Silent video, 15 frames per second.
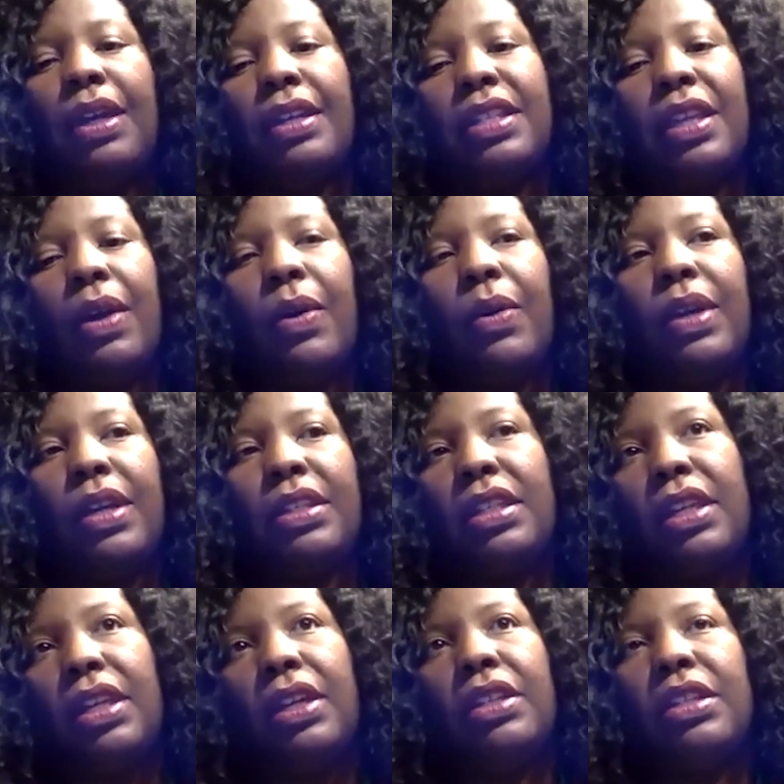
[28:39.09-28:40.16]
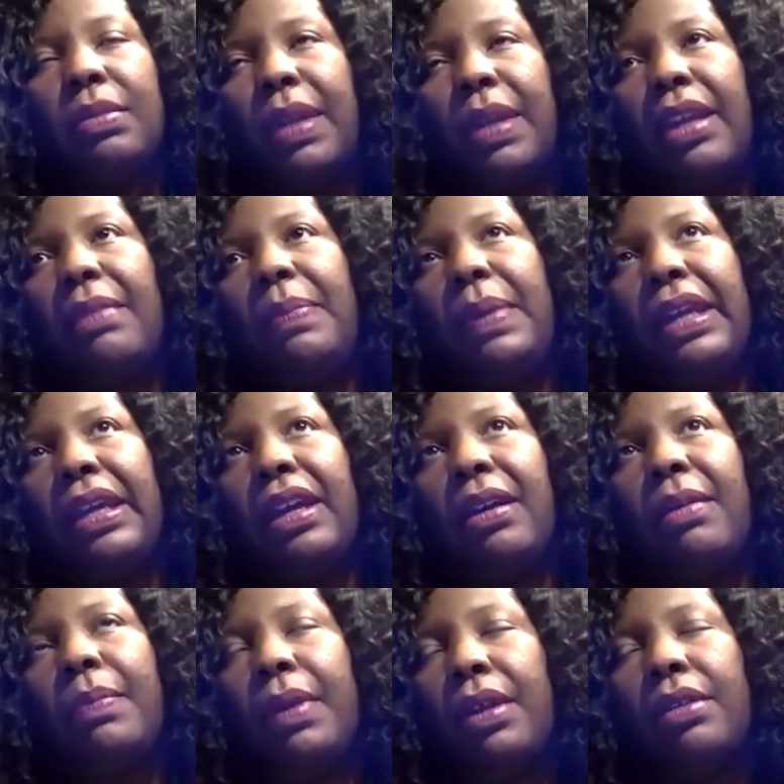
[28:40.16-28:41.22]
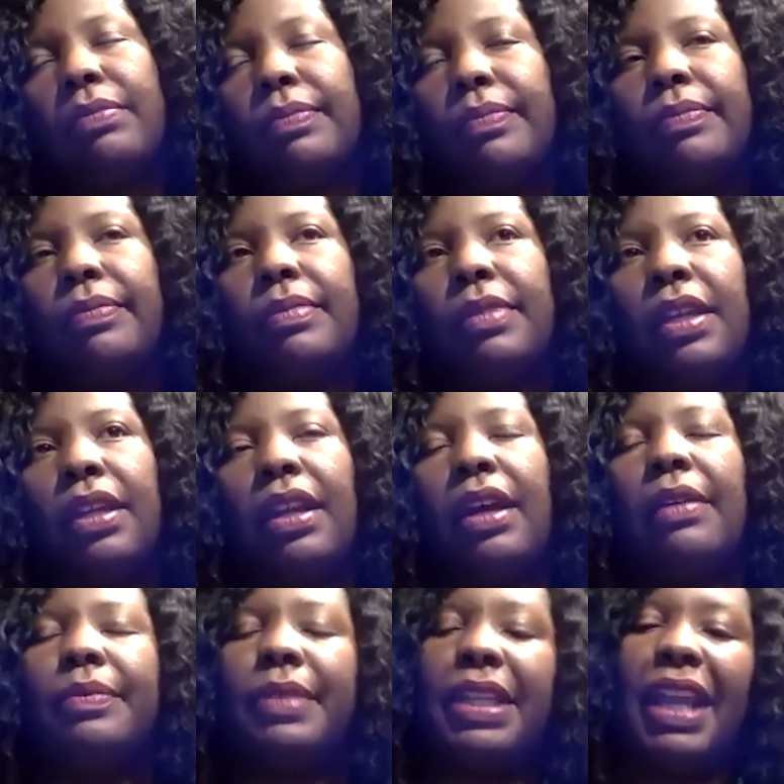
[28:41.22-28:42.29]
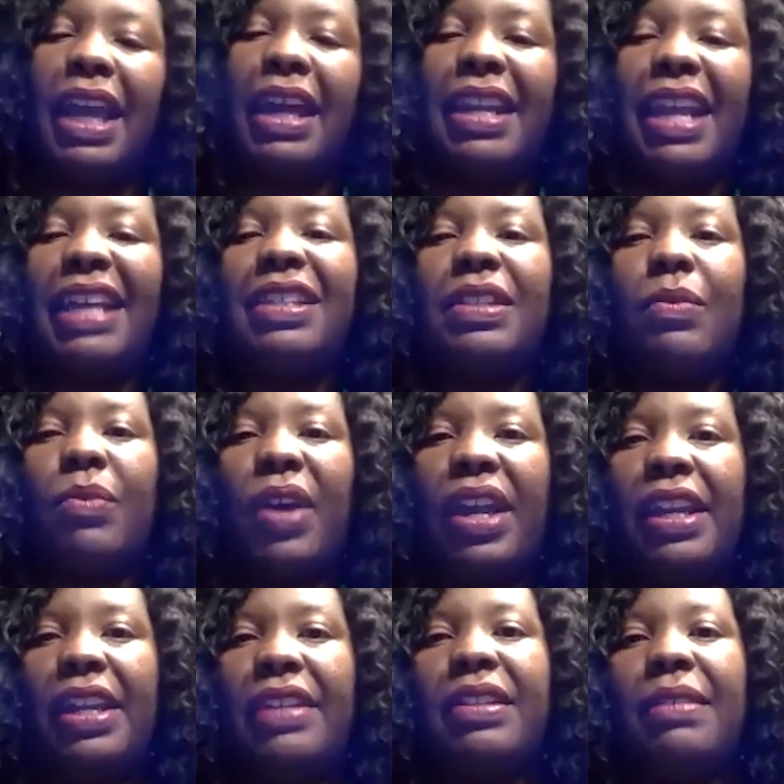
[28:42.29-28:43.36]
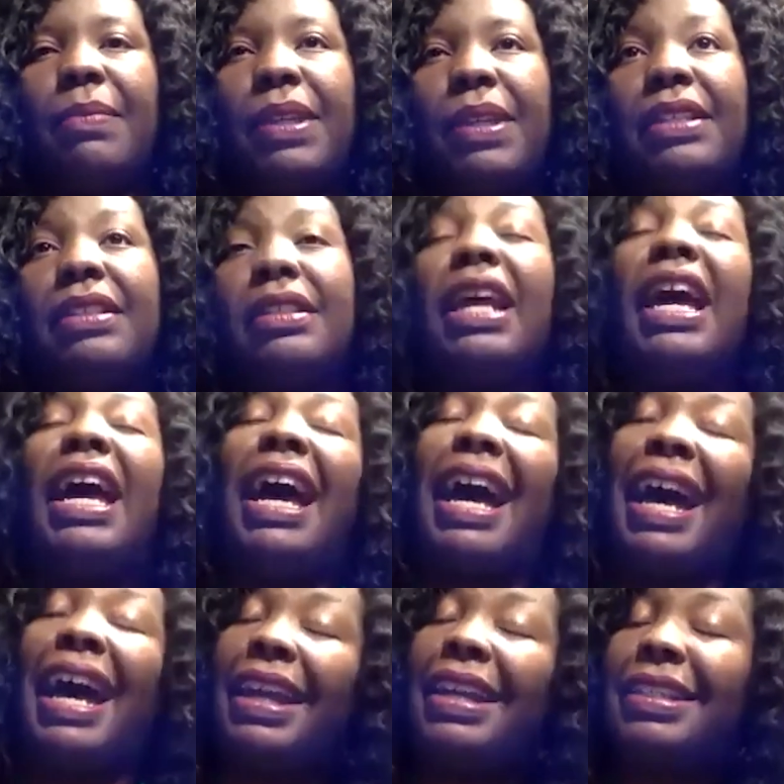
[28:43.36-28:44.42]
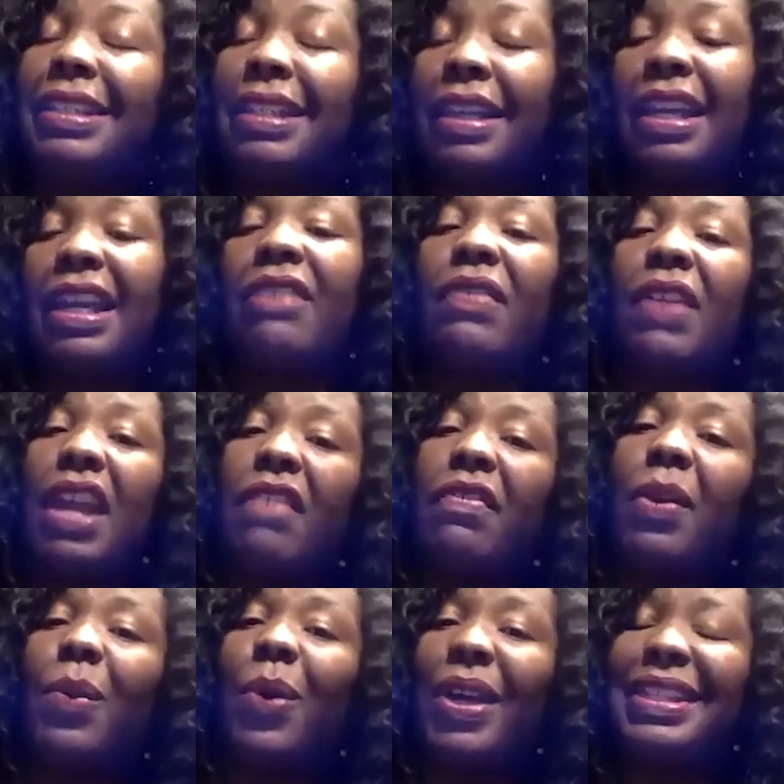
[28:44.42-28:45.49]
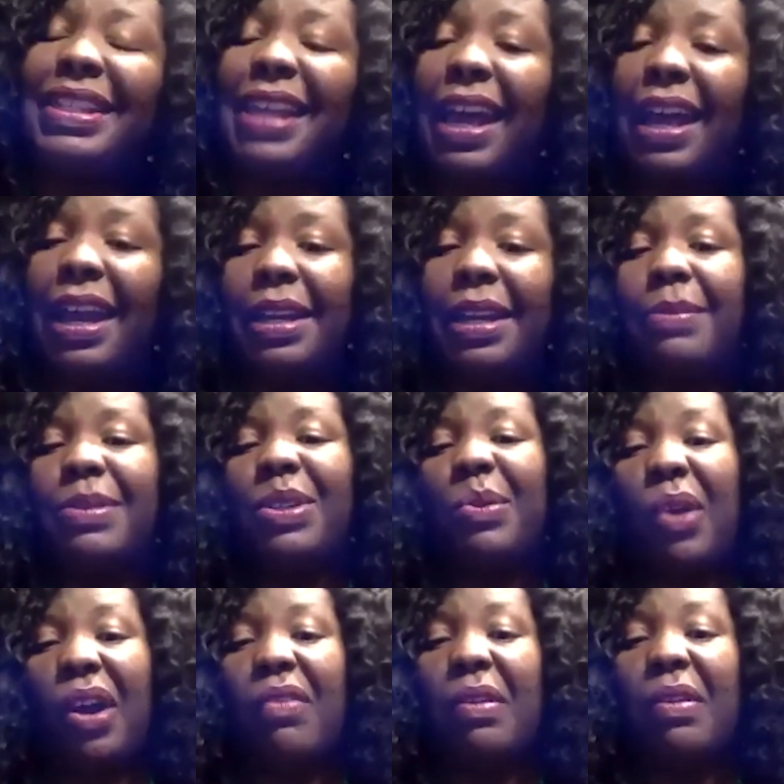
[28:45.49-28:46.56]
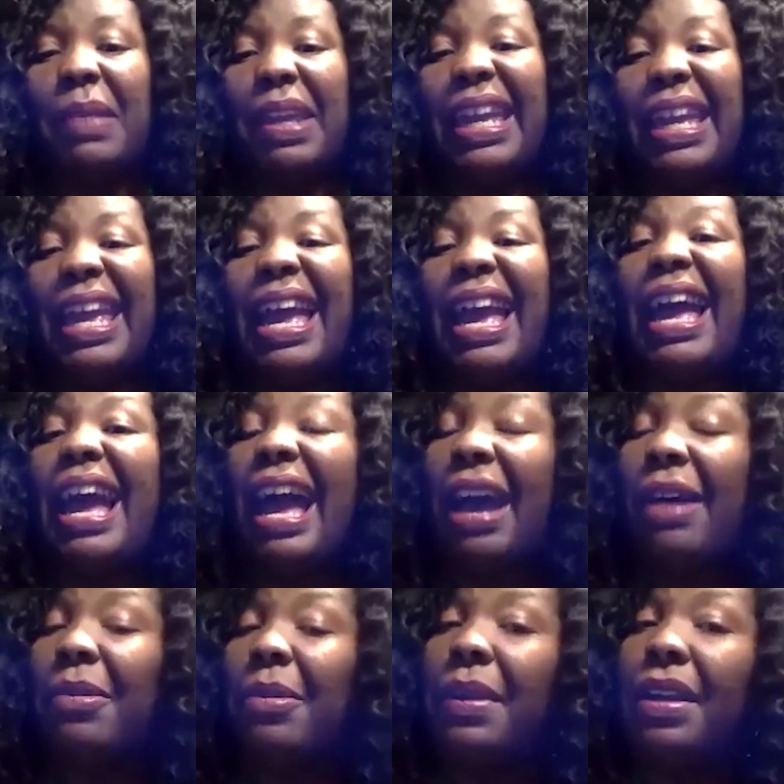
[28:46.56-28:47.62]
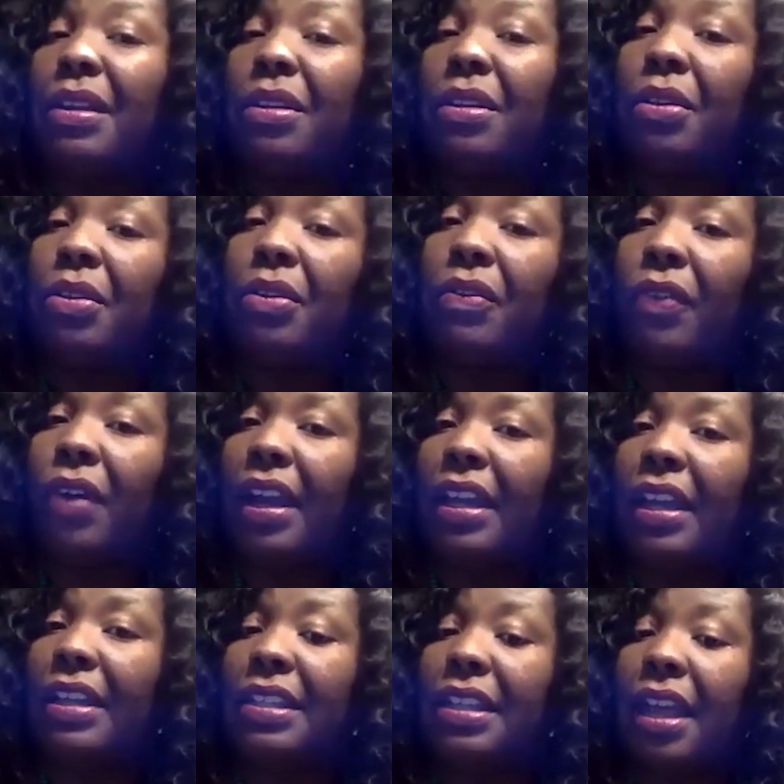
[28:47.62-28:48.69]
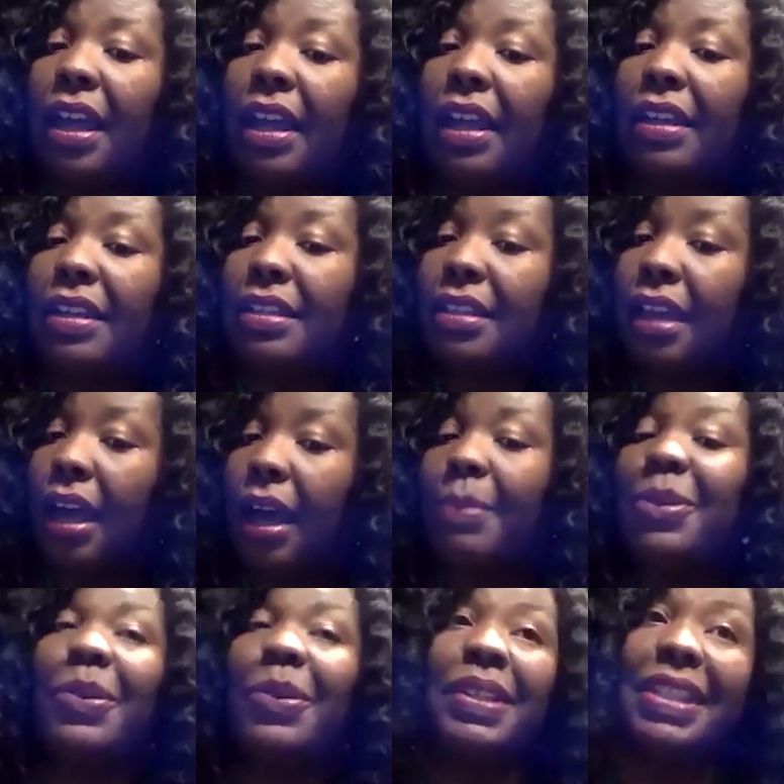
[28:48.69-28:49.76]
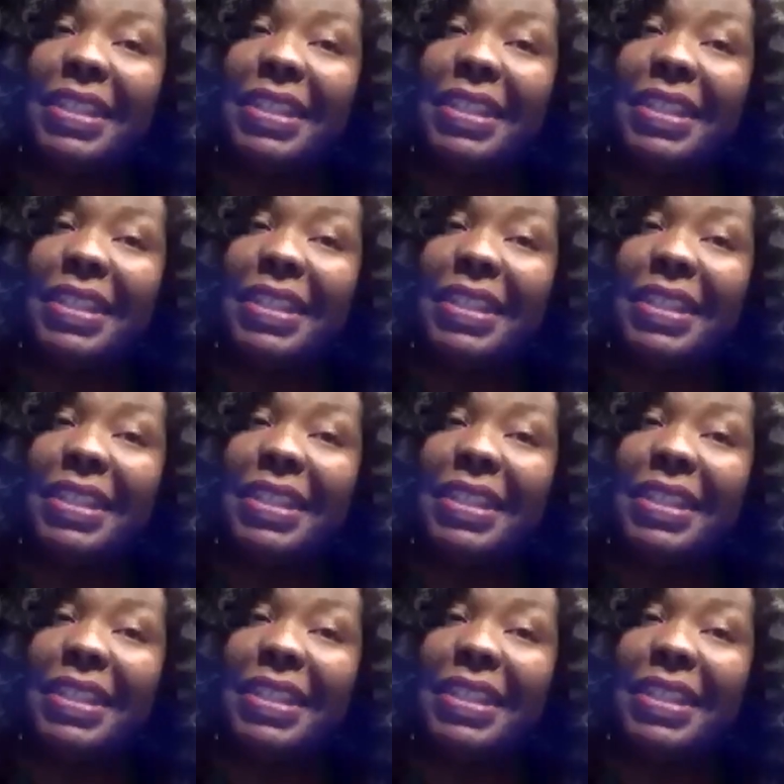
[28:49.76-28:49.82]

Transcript: So it's good to be able to pick up. But you know that that's the way it is in business honestly if everyone signed up to work with me i would be a little afraid it's like i'm doing